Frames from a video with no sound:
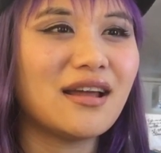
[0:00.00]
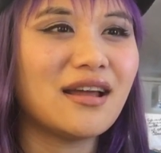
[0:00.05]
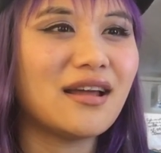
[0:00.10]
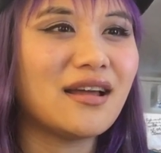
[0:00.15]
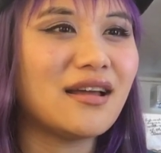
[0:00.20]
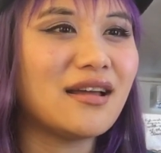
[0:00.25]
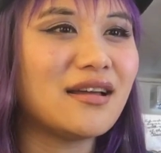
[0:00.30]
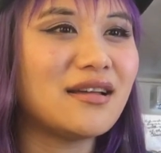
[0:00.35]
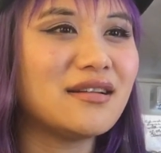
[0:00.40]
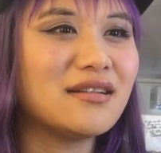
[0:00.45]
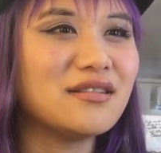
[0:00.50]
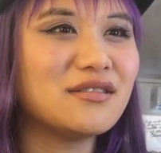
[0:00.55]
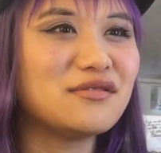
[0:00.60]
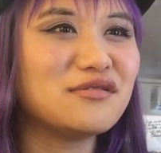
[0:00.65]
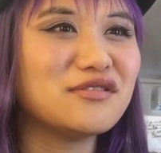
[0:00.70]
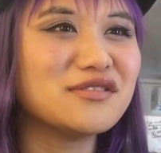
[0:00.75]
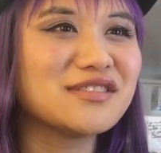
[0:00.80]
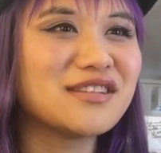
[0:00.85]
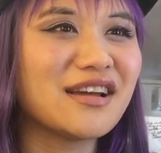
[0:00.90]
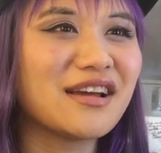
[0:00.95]
And
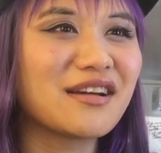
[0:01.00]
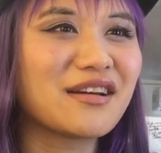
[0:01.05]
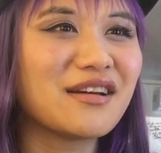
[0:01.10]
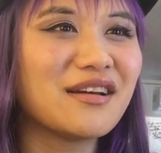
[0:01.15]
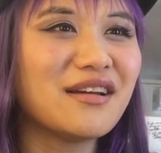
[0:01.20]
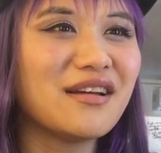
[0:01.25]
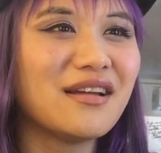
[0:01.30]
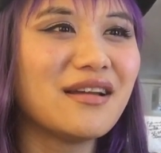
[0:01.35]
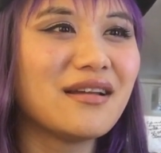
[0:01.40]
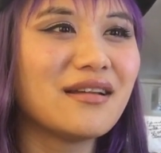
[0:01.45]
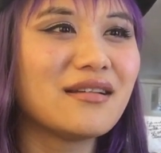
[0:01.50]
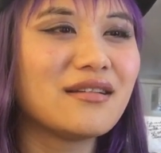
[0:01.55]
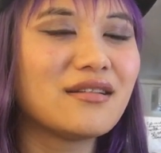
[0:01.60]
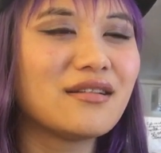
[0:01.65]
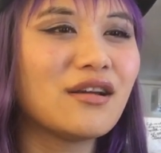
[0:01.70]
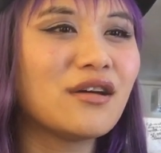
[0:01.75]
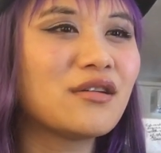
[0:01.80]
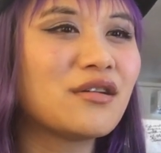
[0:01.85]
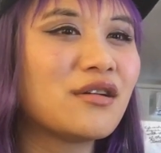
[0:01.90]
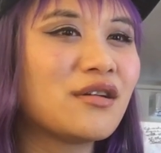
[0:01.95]
Luffy's like,
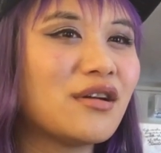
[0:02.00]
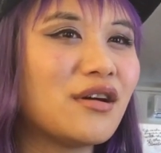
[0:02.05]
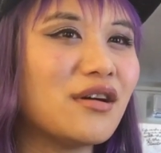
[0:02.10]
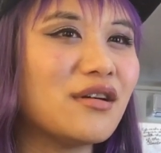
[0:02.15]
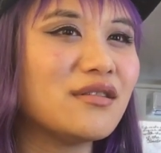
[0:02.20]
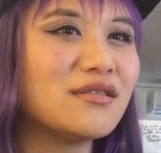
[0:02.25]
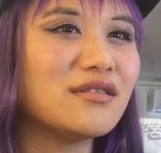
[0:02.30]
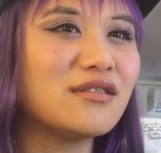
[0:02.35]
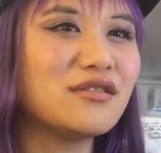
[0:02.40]
no, no, no.